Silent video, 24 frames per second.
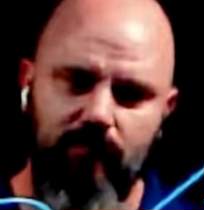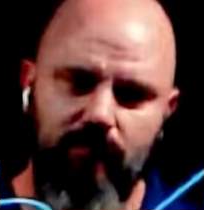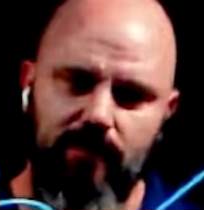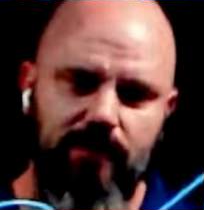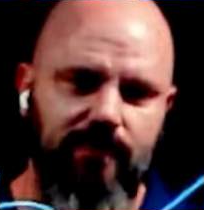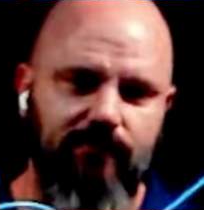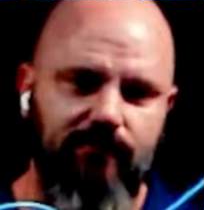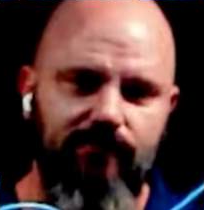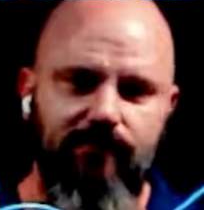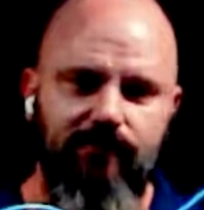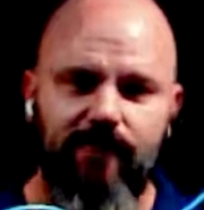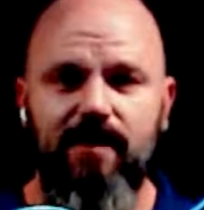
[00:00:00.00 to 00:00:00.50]
one.
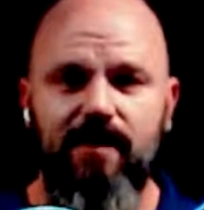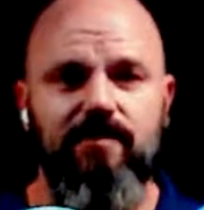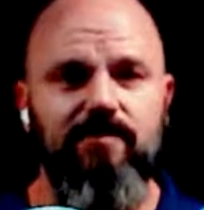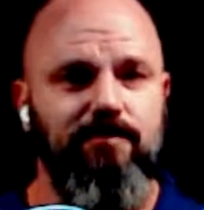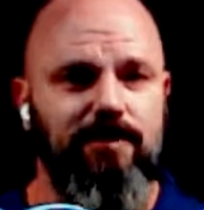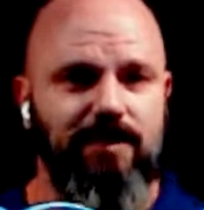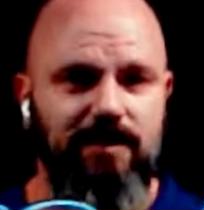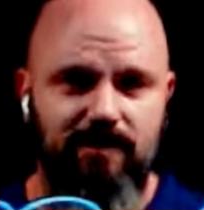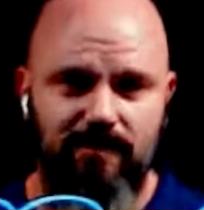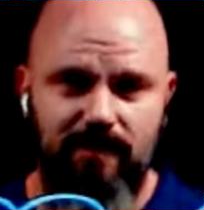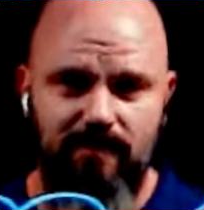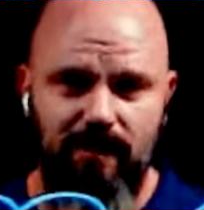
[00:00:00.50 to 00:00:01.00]
If it has
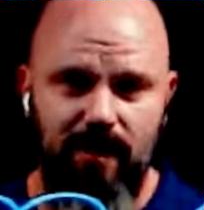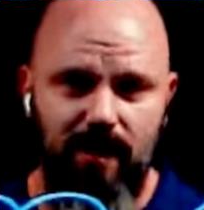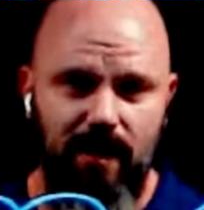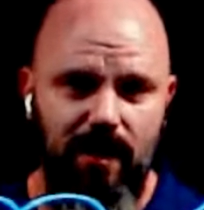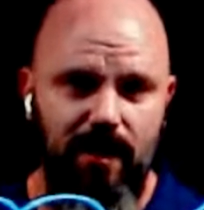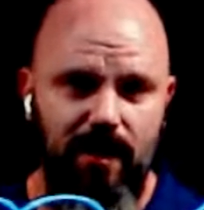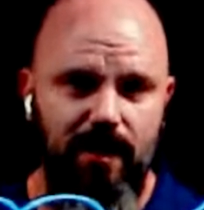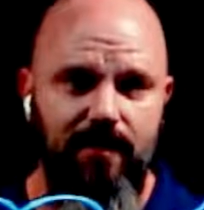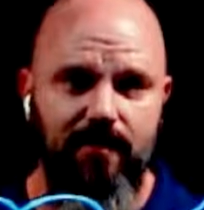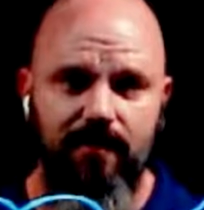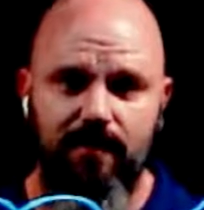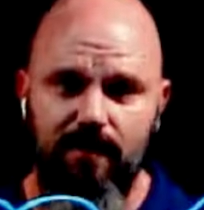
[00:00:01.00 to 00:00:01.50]

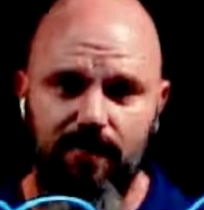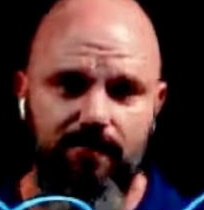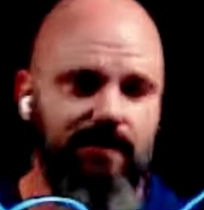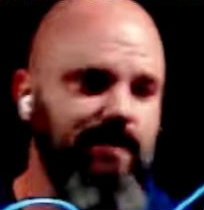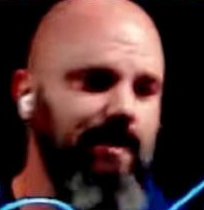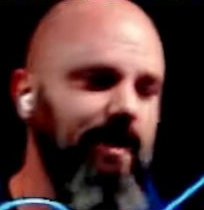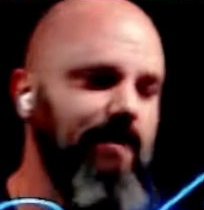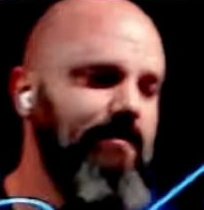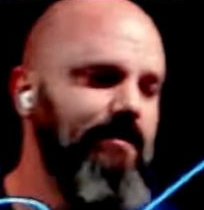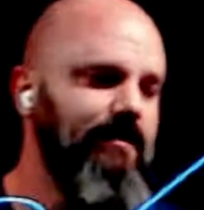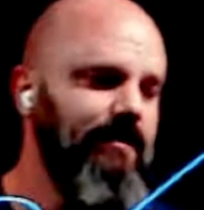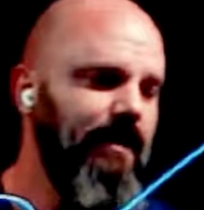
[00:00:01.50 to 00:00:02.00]
PCI or HIPAA
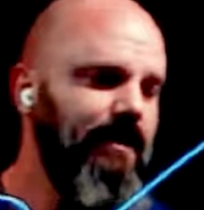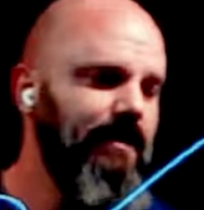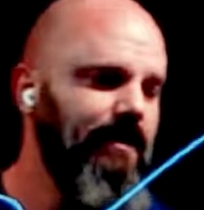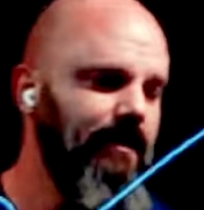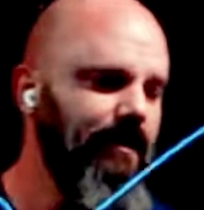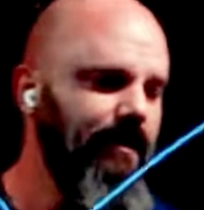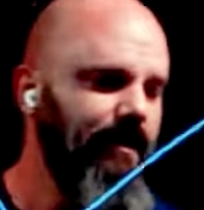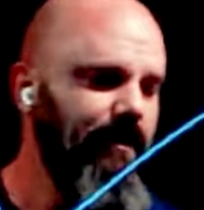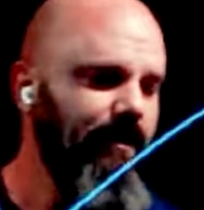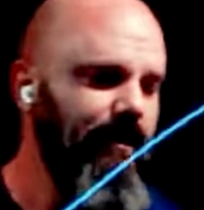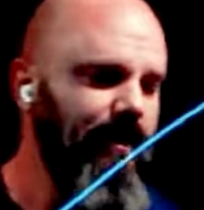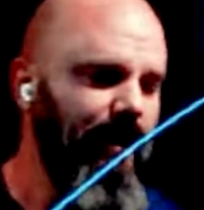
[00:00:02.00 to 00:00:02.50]
type of data,
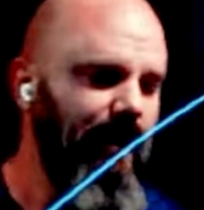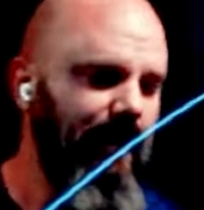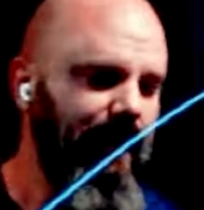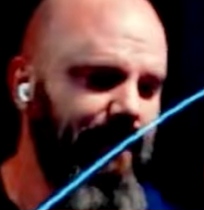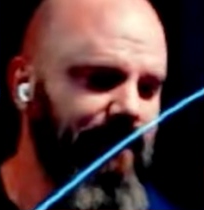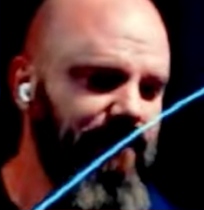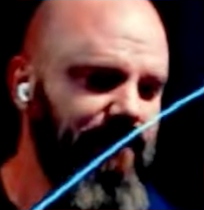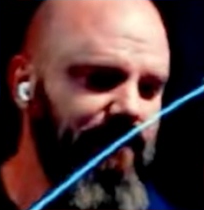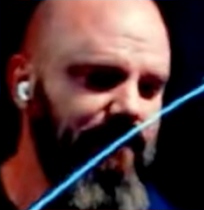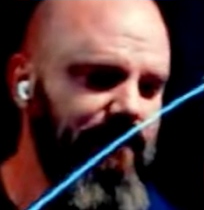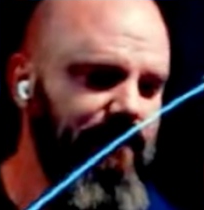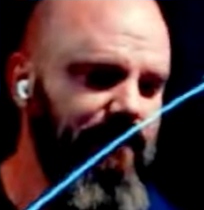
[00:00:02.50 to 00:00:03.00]
I
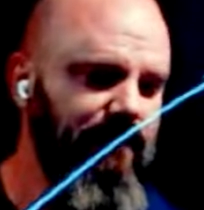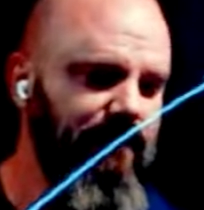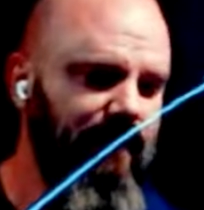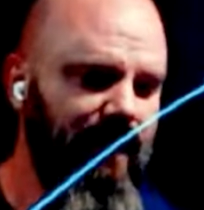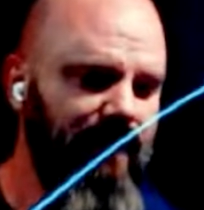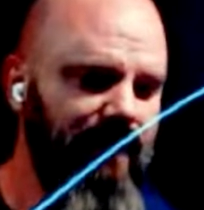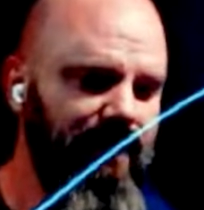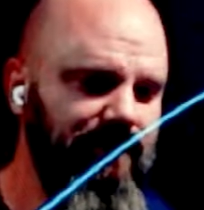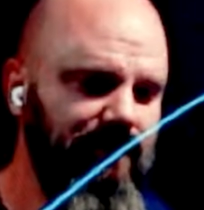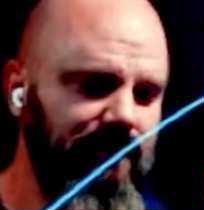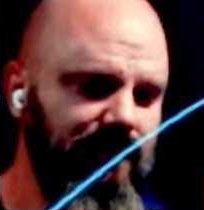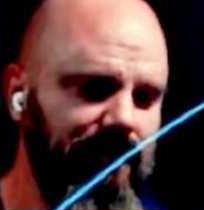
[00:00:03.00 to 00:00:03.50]
can still
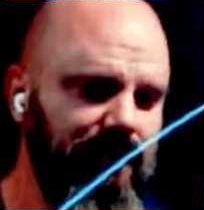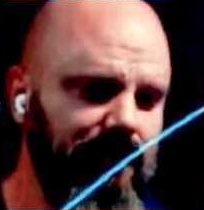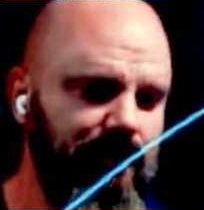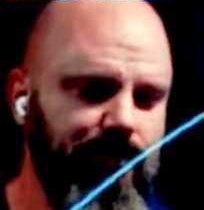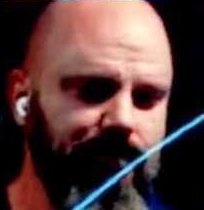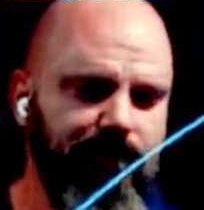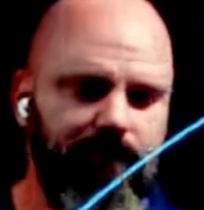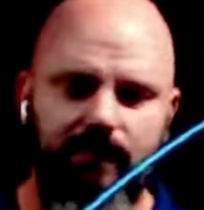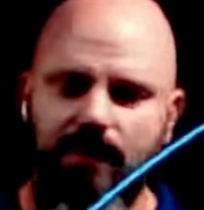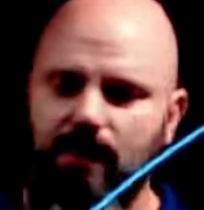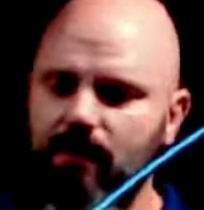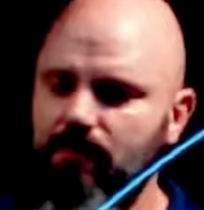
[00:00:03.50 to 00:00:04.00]
isolate it,
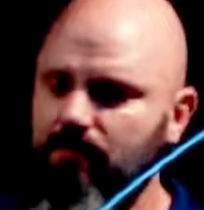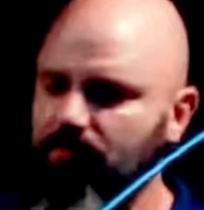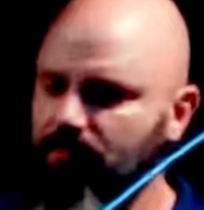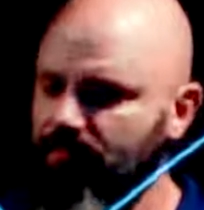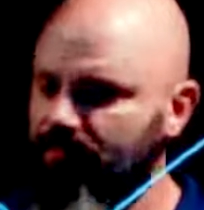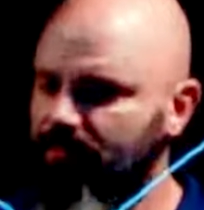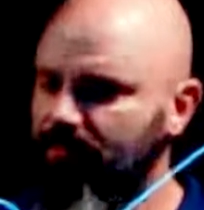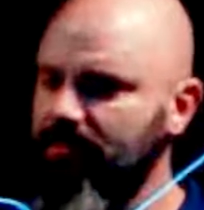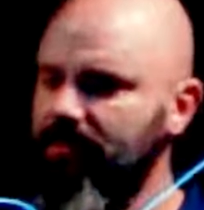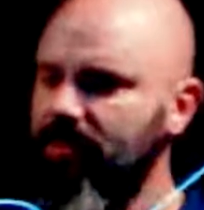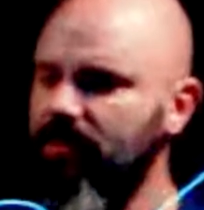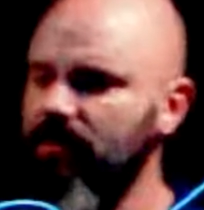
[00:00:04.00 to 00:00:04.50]

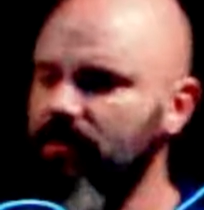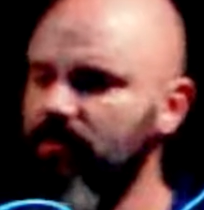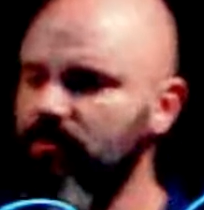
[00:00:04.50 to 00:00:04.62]
prevent that